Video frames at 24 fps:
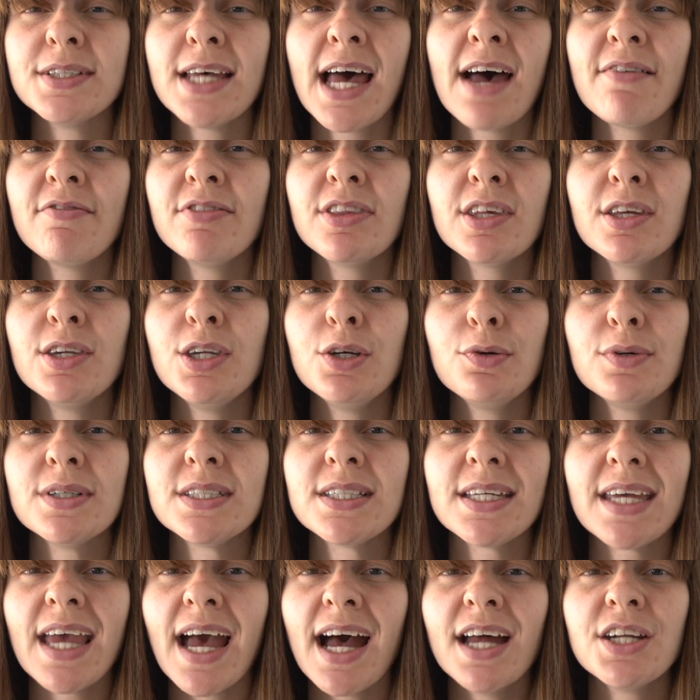having the
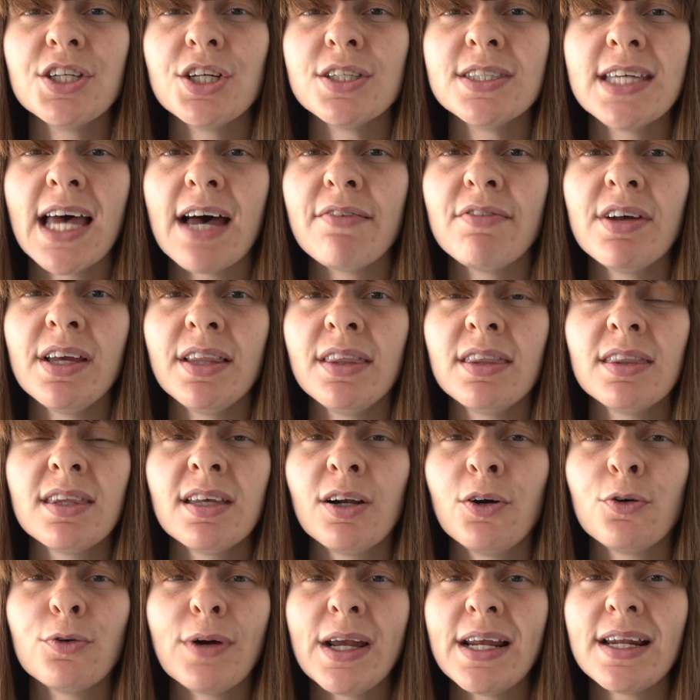newest gadgets, having the
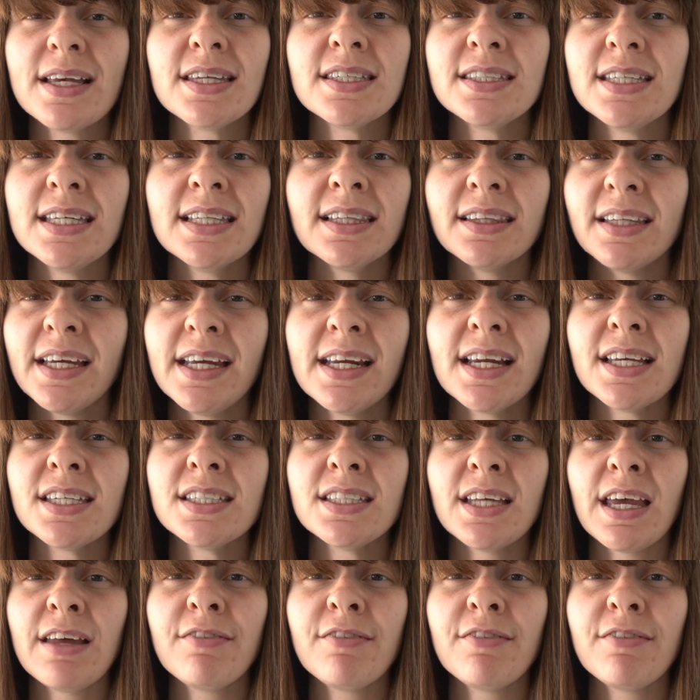greatest and latest